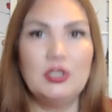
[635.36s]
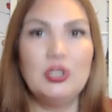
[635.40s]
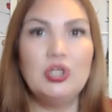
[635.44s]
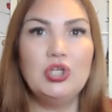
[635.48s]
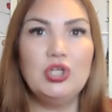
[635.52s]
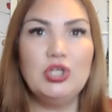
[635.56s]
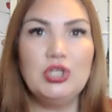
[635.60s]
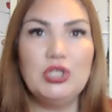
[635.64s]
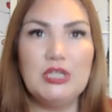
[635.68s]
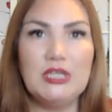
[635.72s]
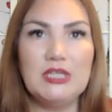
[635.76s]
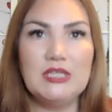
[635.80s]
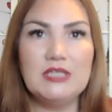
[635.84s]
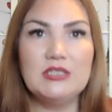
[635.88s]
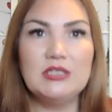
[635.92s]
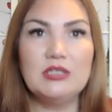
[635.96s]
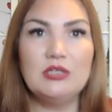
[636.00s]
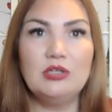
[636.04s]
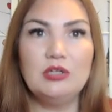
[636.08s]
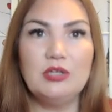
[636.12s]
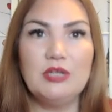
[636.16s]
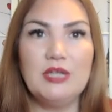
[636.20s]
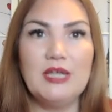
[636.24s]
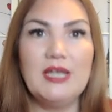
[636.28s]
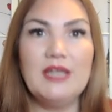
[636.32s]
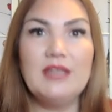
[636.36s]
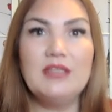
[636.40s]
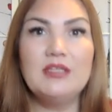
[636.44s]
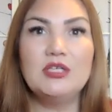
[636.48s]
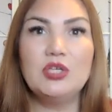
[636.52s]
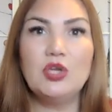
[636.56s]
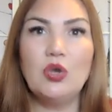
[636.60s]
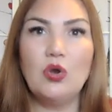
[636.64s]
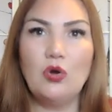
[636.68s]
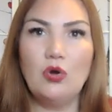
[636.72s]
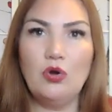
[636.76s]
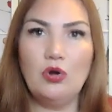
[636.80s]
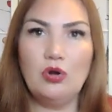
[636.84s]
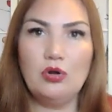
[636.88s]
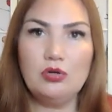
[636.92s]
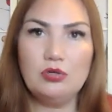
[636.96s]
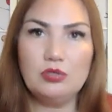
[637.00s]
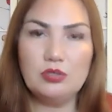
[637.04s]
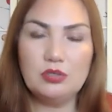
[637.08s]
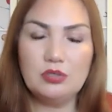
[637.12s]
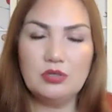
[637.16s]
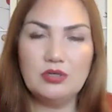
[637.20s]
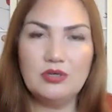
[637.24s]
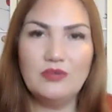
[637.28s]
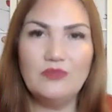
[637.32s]
you need to look at
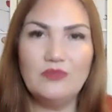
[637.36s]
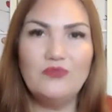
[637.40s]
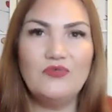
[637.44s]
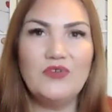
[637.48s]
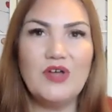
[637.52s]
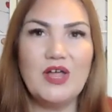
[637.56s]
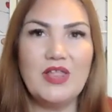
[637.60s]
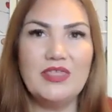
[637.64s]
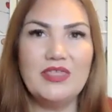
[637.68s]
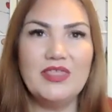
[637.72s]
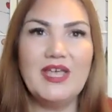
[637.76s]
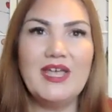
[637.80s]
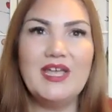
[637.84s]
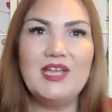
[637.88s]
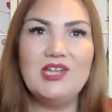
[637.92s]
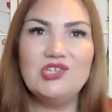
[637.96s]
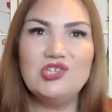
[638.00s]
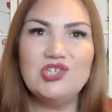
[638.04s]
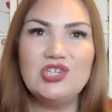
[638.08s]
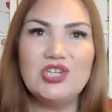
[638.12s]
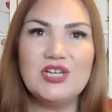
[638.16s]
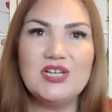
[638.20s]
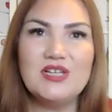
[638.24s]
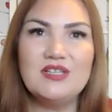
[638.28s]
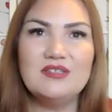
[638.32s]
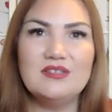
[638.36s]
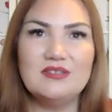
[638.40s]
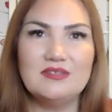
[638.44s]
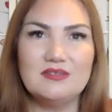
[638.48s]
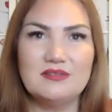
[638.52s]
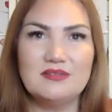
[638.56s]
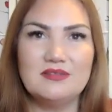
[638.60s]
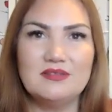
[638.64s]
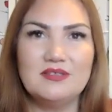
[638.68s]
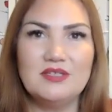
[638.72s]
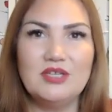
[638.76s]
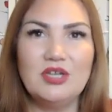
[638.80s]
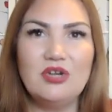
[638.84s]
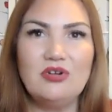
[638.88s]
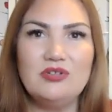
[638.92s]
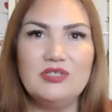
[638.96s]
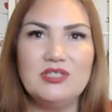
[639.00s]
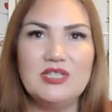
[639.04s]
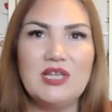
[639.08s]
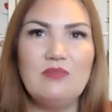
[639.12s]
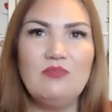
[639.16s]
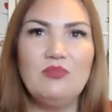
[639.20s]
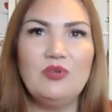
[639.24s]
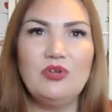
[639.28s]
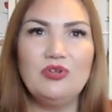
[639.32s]
your foundation, your
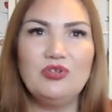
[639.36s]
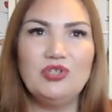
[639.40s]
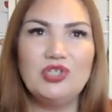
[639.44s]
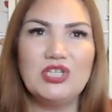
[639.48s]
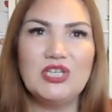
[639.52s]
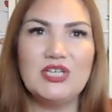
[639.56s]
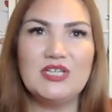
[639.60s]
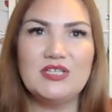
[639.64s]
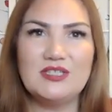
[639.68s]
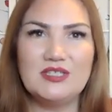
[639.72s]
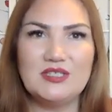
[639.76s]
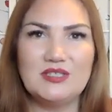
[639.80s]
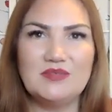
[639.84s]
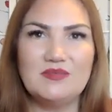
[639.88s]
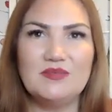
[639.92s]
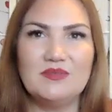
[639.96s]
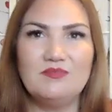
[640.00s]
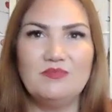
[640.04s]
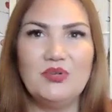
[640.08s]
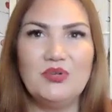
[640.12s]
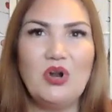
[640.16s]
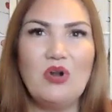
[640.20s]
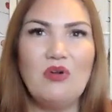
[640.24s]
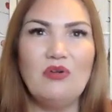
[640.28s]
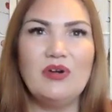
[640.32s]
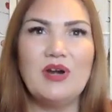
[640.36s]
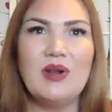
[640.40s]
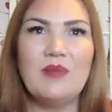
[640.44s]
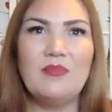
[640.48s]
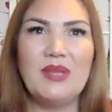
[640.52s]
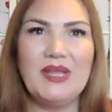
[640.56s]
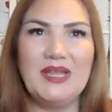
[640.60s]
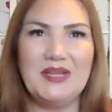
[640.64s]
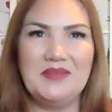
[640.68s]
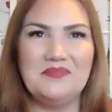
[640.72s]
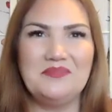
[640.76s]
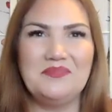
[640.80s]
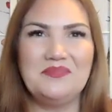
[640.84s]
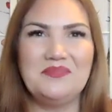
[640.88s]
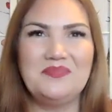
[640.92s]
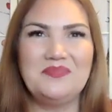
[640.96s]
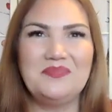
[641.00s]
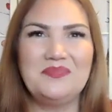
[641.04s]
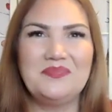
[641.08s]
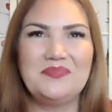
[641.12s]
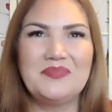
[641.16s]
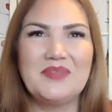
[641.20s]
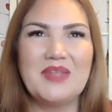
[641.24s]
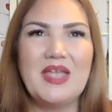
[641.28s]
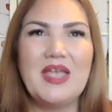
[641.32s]
subconscious programming.
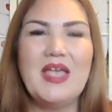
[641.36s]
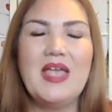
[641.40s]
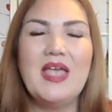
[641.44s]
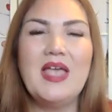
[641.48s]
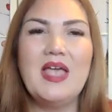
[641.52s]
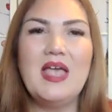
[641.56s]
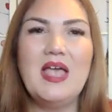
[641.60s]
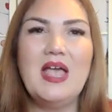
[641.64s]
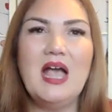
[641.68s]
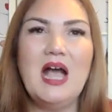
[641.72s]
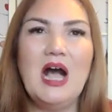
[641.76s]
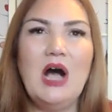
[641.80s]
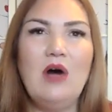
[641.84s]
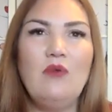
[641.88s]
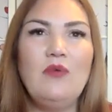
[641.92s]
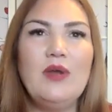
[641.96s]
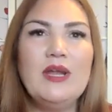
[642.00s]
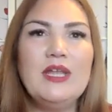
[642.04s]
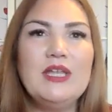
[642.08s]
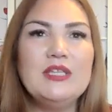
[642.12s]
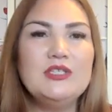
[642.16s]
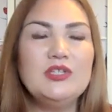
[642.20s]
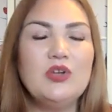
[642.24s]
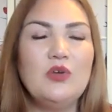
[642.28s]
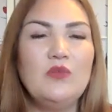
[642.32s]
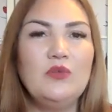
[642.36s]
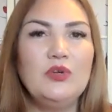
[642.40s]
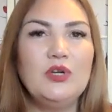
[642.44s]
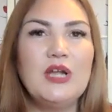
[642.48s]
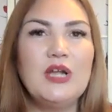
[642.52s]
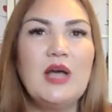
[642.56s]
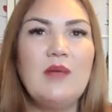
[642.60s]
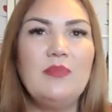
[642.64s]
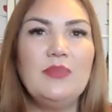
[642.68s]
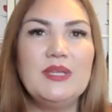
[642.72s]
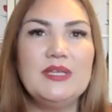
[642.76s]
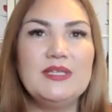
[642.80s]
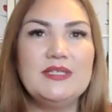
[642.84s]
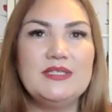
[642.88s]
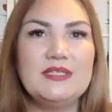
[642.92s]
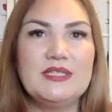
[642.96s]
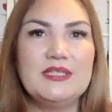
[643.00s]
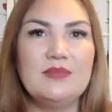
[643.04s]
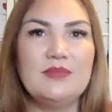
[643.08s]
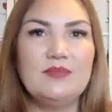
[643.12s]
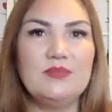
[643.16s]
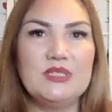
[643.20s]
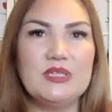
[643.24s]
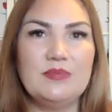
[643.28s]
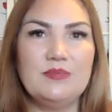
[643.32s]
I want you to overcome these
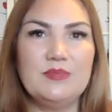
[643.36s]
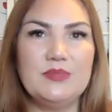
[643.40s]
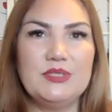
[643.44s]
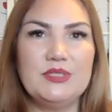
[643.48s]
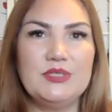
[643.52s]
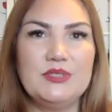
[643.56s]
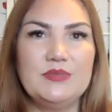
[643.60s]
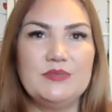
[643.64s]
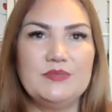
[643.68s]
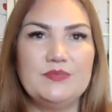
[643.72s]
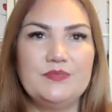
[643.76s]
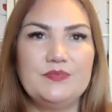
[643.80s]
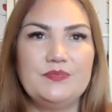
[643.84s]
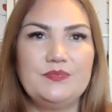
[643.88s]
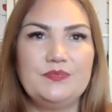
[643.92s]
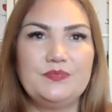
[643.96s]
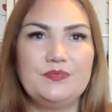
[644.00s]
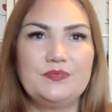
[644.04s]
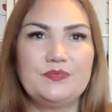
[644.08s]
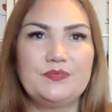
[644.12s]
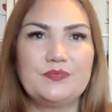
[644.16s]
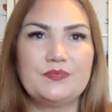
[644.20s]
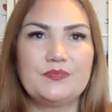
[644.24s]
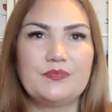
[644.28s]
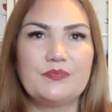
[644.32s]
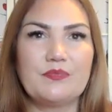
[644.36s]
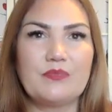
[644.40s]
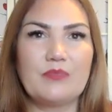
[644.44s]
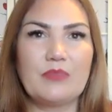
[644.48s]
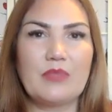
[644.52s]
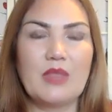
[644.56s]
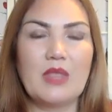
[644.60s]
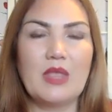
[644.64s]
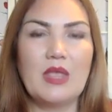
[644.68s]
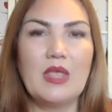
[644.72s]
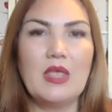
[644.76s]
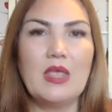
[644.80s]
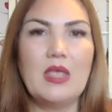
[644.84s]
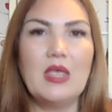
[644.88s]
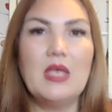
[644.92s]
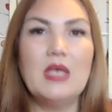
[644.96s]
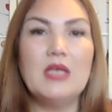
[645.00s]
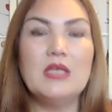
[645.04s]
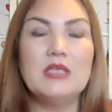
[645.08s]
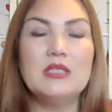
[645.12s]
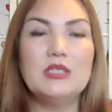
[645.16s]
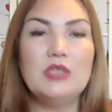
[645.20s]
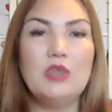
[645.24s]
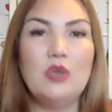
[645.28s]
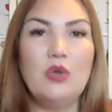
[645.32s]
symptoms.
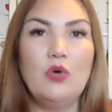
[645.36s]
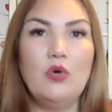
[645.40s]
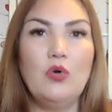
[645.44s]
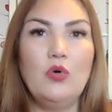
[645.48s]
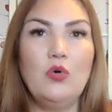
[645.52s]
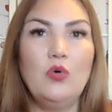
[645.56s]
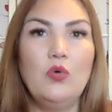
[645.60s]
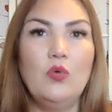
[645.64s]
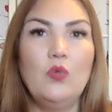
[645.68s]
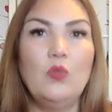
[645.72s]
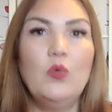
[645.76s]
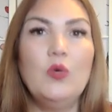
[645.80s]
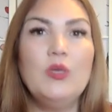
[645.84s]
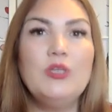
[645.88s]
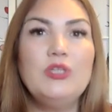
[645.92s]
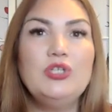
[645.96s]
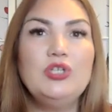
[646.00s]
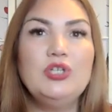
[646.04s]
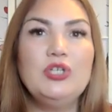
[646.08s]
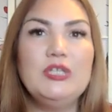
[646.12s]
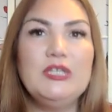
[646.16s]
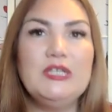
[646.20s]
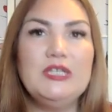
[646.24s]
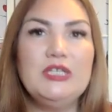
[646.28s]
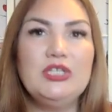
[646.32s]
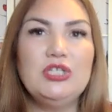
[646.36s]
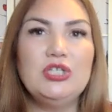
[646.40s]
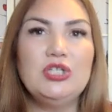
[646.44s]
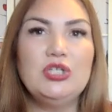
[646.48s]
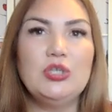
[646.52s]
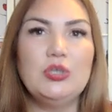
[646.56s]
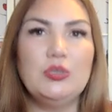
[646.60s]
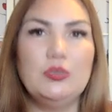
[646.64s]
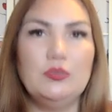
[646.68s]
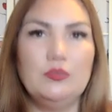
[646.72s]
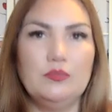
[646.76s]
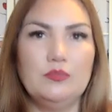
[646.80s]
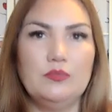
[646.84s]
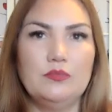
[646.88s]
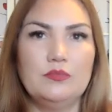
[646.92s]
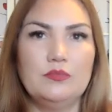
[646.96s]
So, what do you need to do?